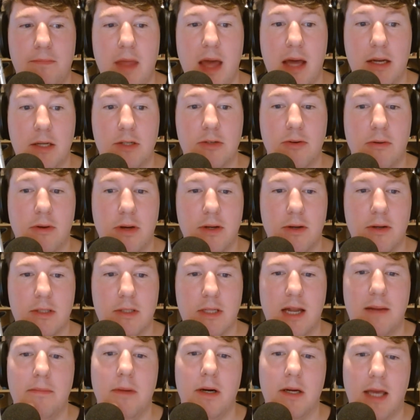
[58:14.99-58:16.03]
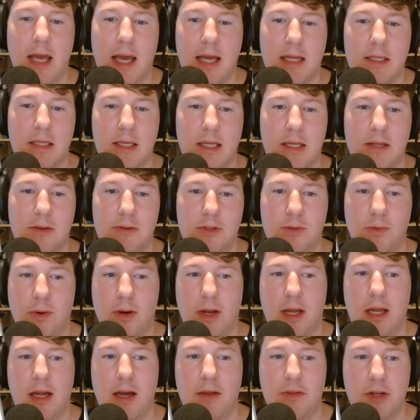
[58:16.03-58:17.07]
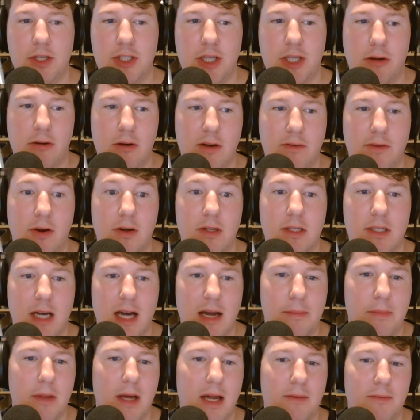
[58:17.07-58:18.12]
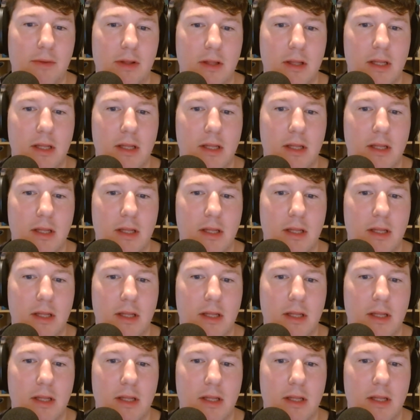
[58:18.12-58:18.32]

editorials, and Monk Antony, who's working on the generative art timeline with